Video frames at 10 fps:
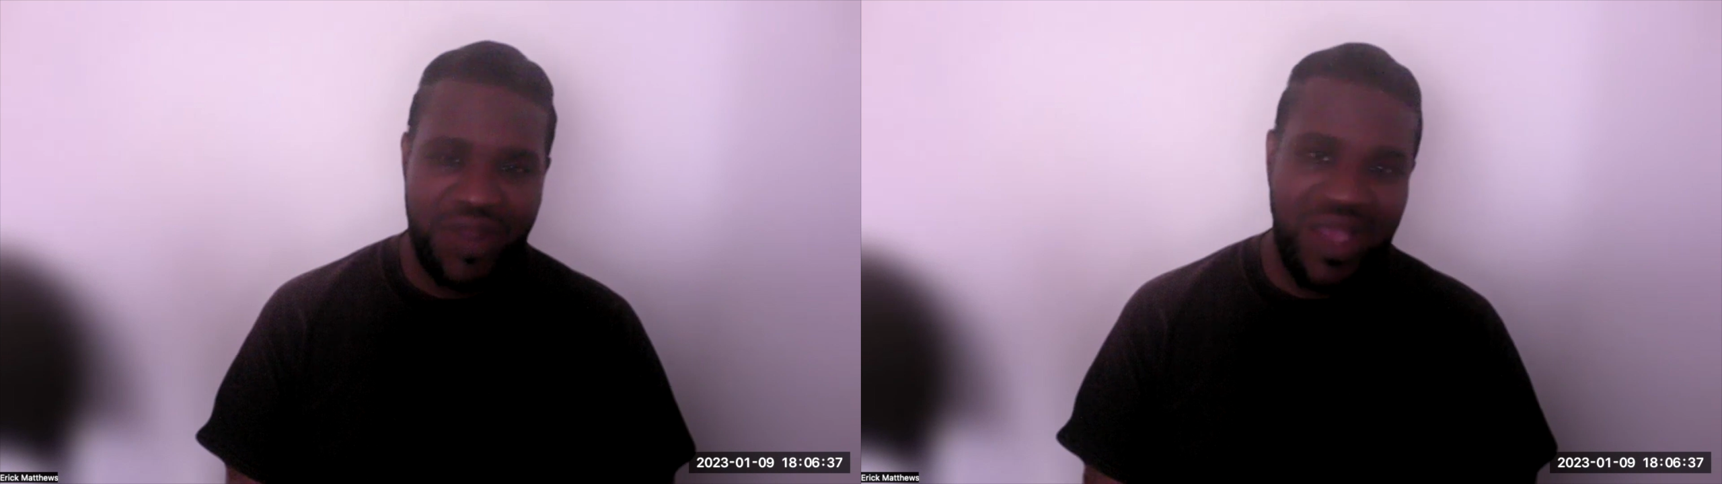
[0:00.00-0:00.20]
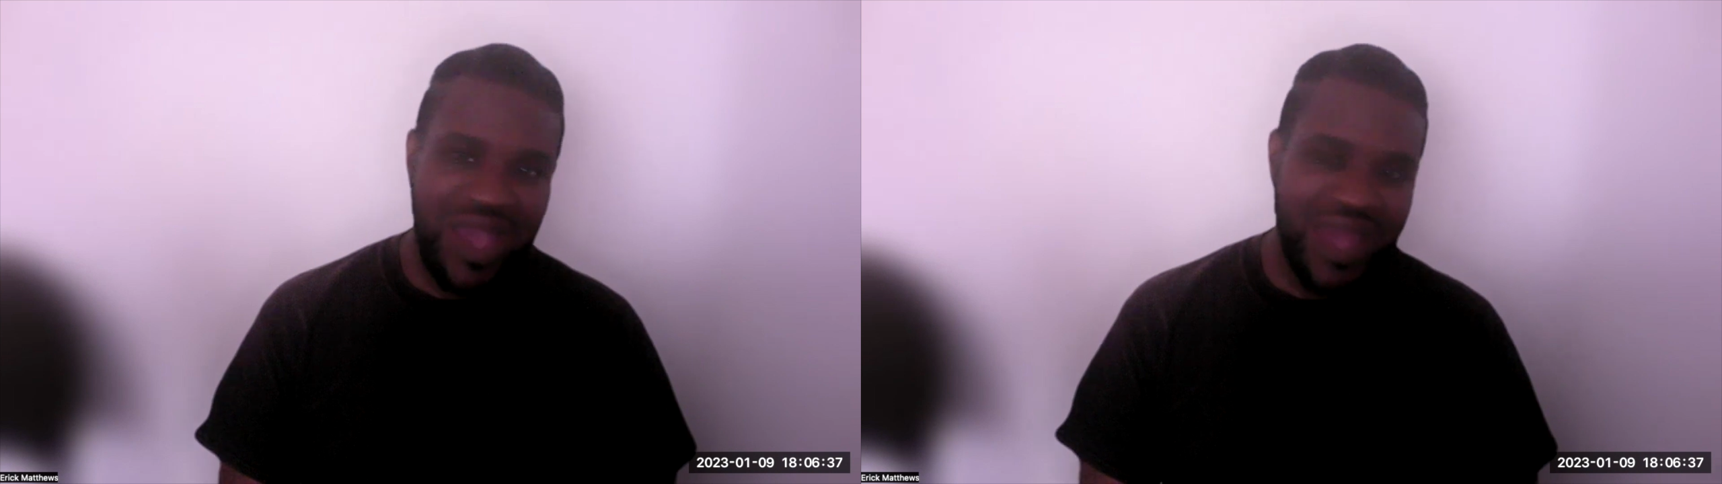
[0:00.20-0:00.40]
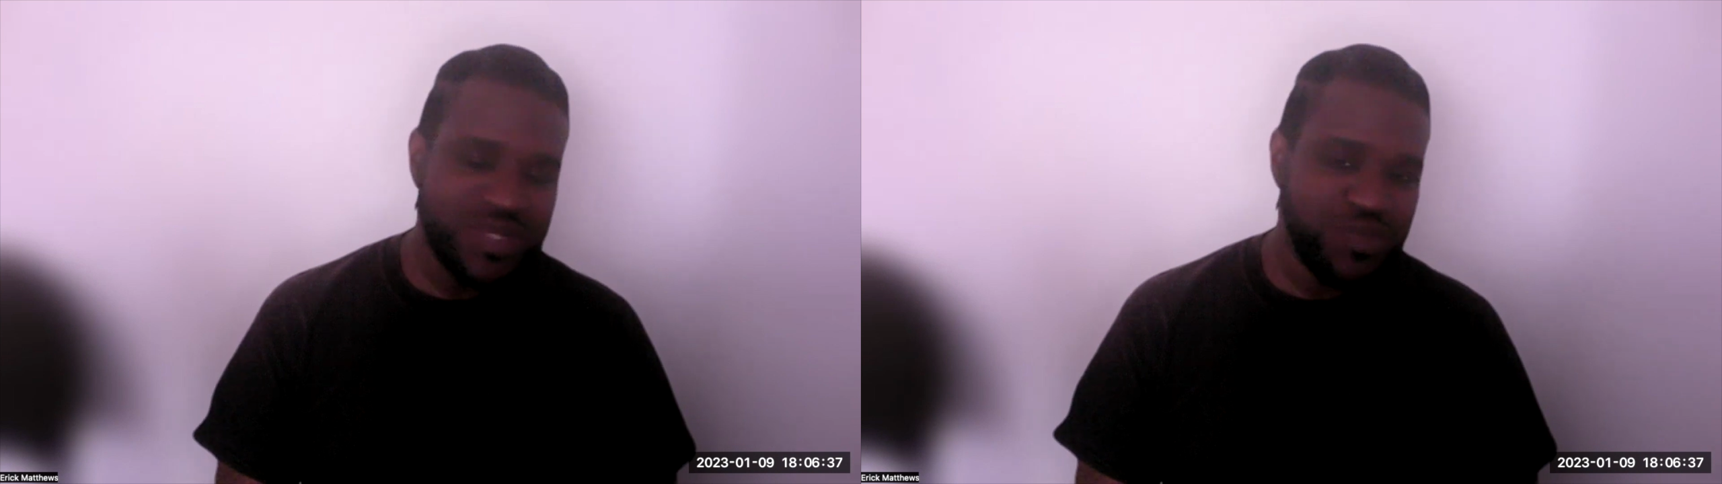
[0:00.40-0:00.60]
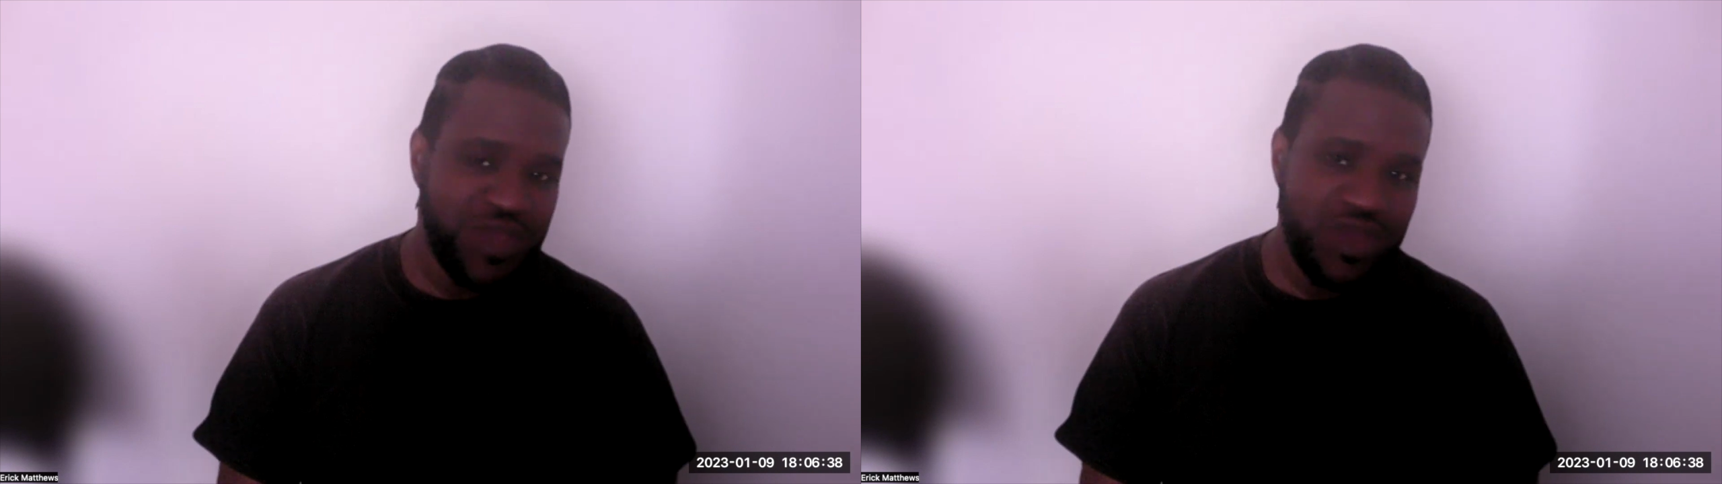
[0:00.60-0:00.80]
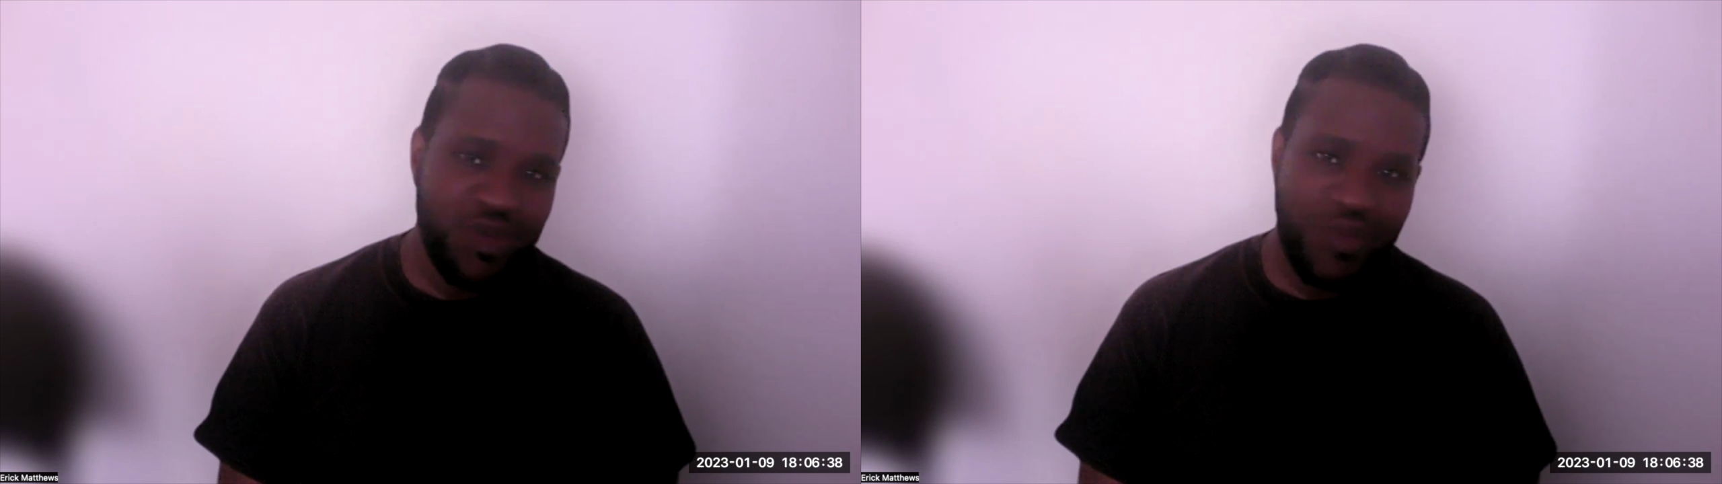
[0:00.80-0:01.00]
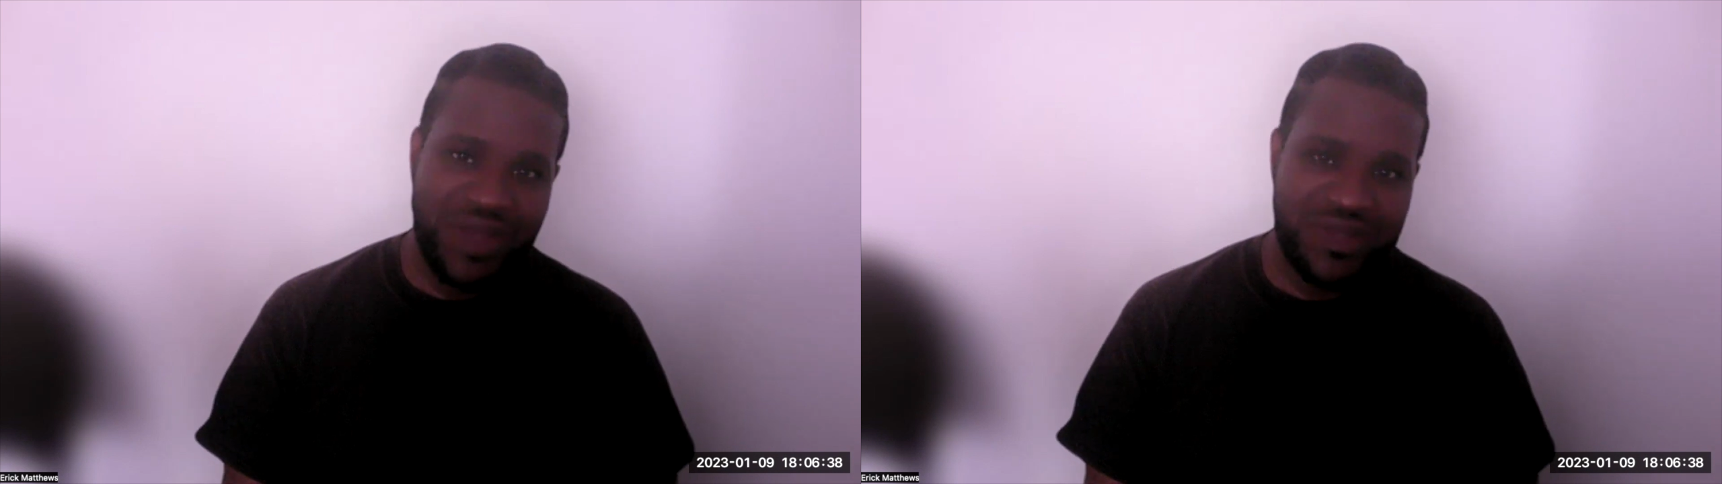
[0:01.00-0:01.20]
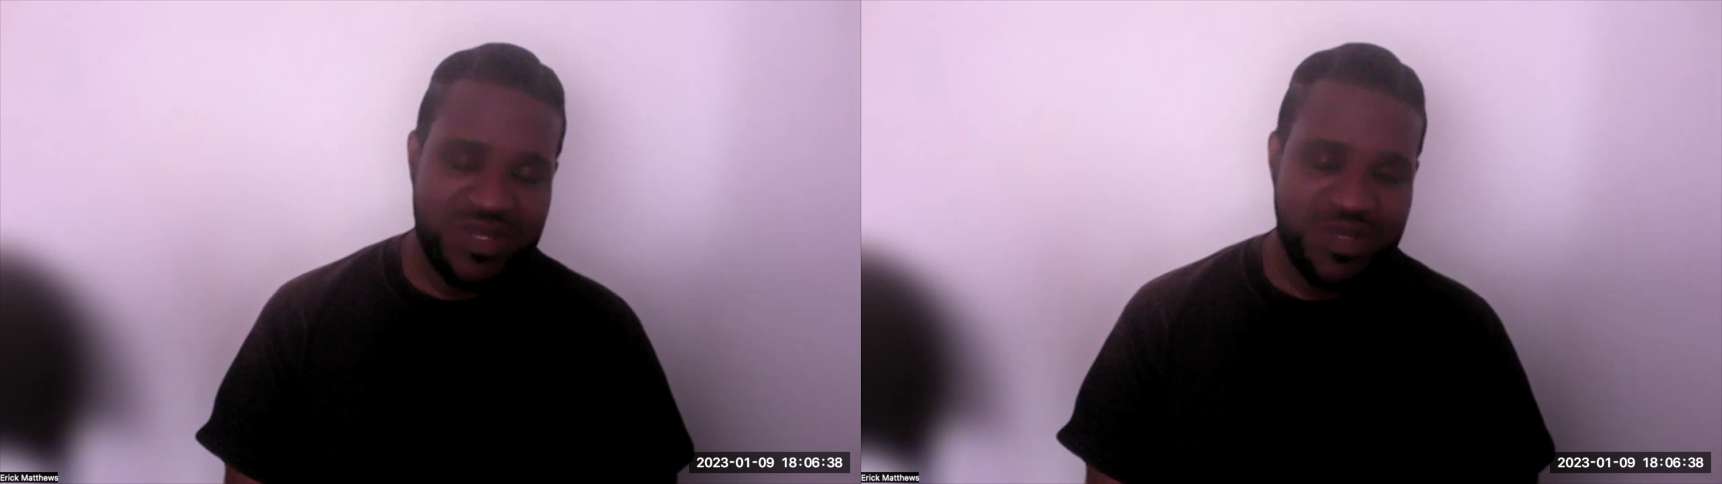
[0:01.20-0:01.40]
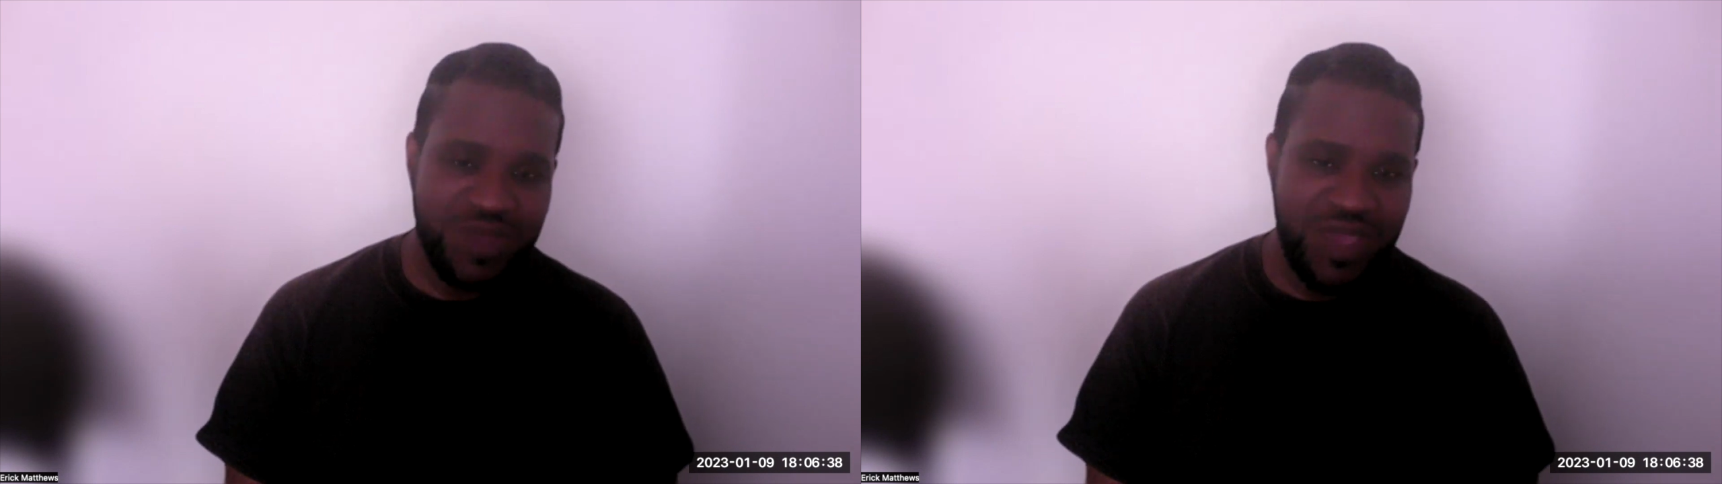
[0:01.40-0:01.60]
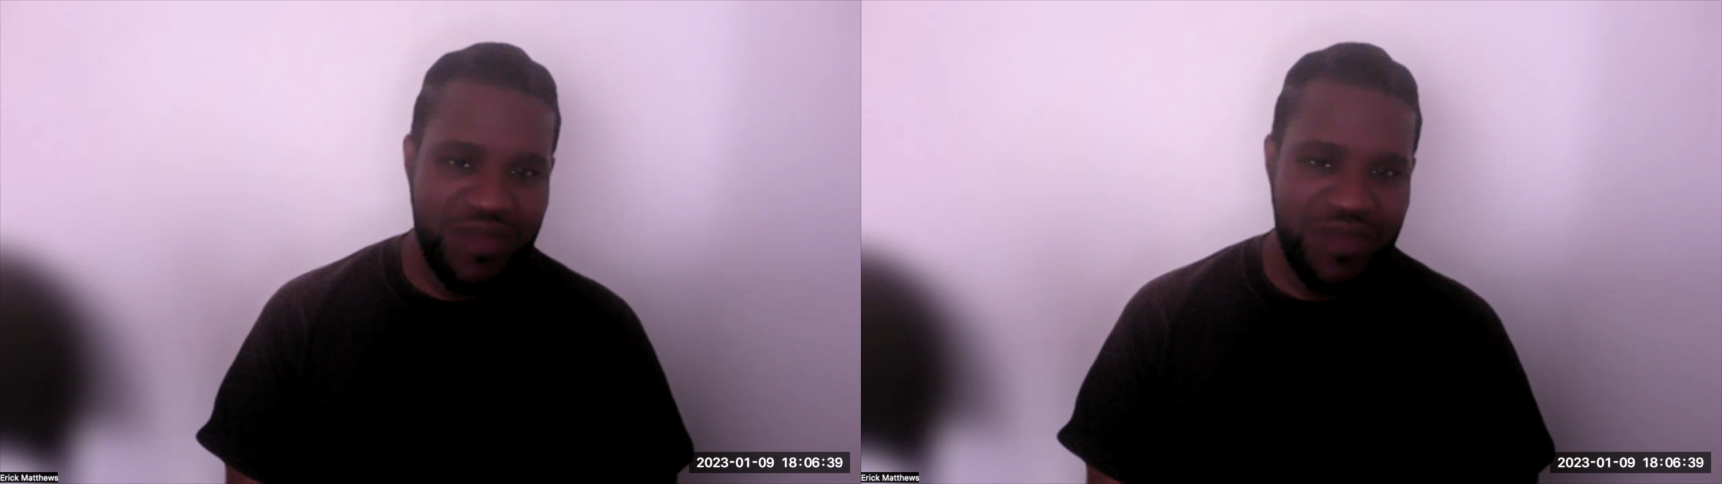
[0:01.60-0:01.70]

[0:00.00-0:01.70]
I got to speak about this, man,